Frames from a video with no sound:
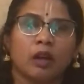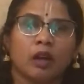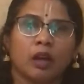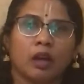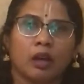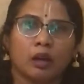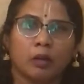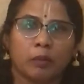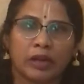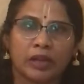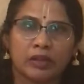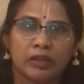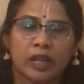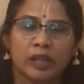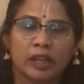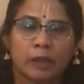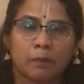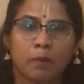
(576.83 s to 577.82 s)

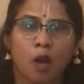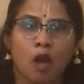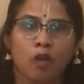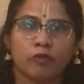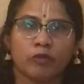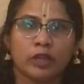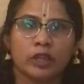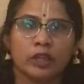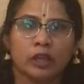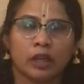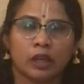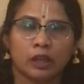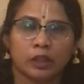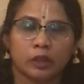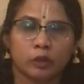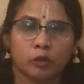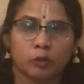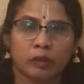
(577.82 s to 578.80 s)
prasadam offered
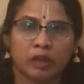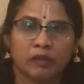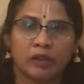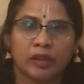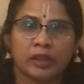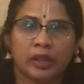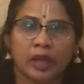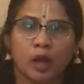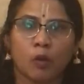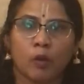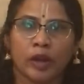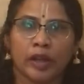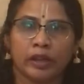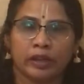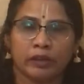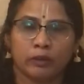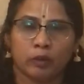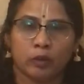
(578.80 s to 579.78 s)
her to me with love
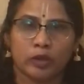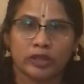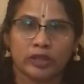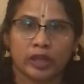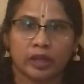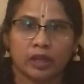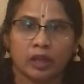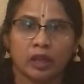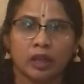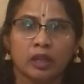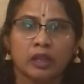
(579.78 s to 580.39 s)
and devotion.